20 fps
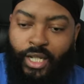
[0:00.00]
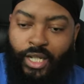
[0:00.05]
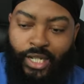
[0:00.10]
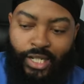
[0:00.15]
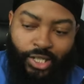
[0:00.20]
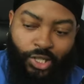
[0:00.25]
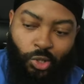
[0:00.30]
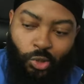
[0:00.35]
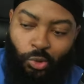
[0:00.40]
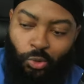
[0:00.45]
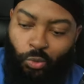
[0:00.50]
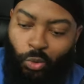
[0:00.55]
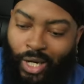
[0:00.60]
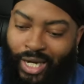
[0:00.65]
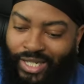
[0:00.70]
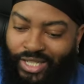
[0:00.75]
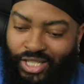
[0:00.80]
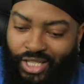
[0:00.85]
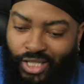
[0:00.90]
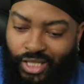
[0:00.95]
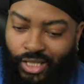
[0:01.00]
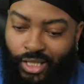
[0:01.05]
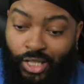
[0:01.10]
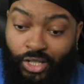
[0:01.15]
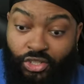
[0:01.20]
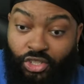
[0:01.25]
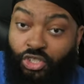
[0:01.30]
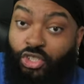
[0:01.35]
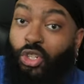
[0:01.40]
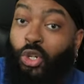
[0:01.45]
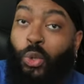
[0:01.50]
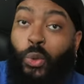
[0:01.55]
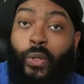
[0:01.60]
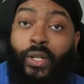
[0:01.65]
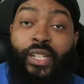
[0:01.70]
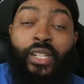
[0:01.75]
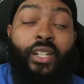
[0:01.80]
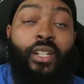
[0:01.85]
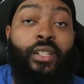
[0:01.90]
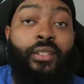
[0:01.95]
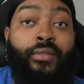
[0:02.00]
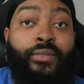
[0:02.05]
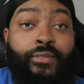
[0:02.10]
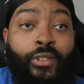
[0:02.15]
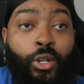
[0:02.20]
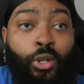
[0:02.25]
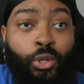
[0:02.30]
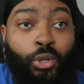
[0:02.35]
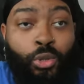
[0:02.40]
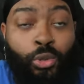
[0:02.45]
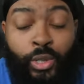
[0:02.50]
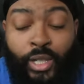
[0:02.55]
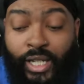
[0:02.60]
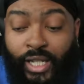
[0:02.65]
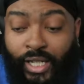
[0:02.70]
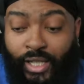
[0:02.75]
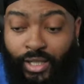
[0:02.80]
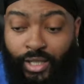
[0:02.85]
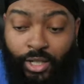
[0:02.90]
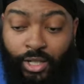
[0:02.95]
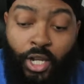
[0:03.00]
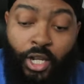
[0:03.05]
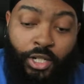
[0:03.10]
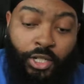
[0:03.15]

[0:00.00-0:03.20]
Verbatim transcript: and you're watching a story unfold and